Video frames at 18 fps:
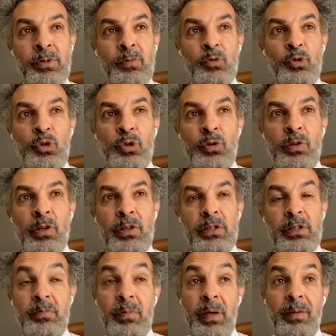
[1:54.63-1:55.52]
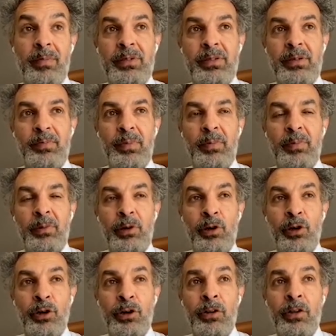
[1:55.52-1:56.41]
shootings and maybe some people
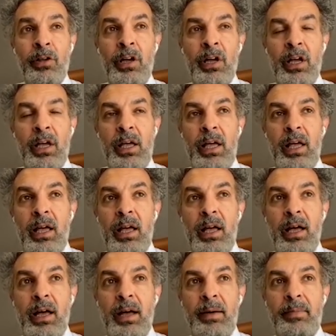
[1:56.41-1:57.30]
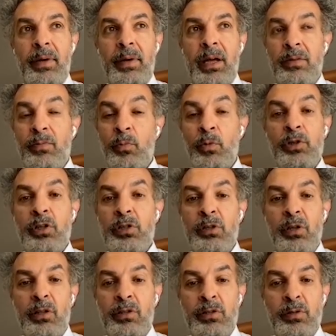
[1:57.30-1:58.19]
hurt, which is
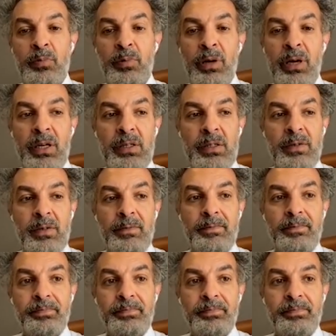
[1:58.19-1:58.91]
not a surprise.